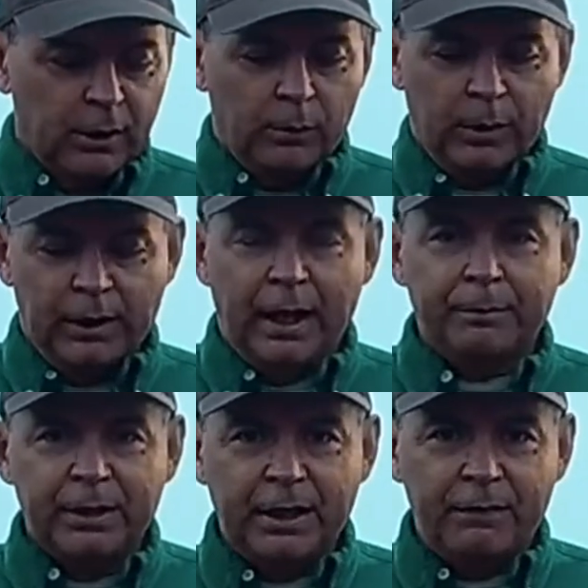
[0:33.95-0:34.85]
Well, I'm
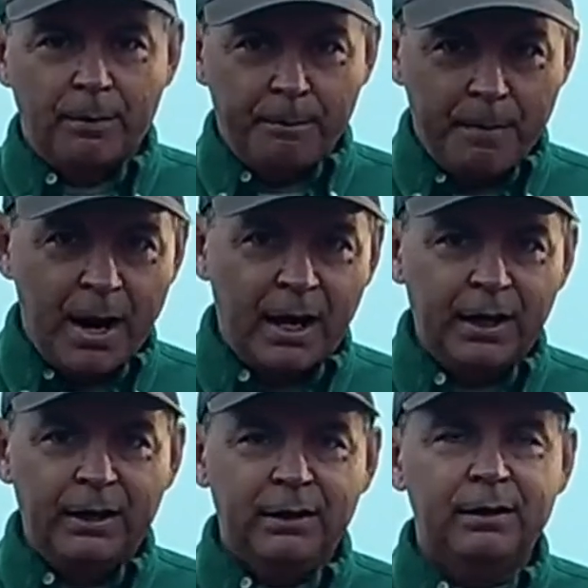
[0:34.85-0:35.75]
going to give you
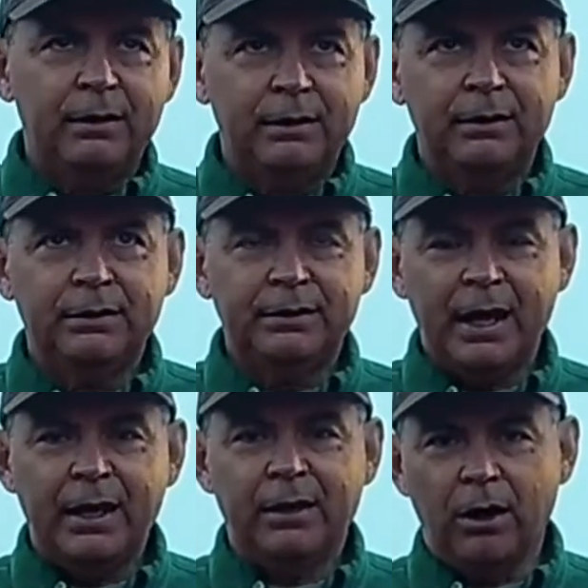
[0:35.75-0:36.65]
my
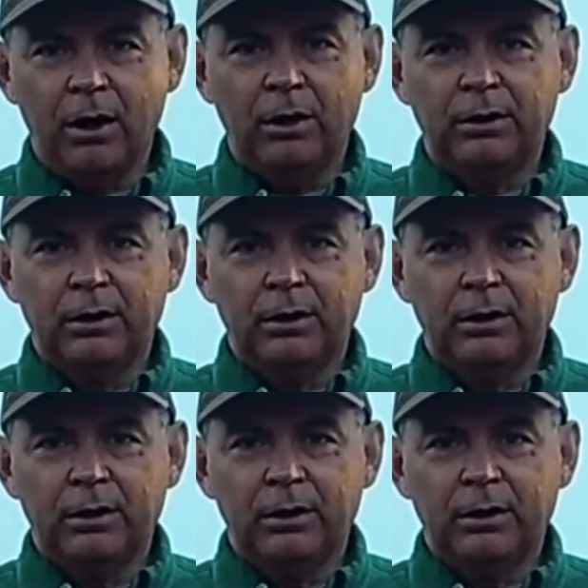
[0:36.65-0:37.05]
take on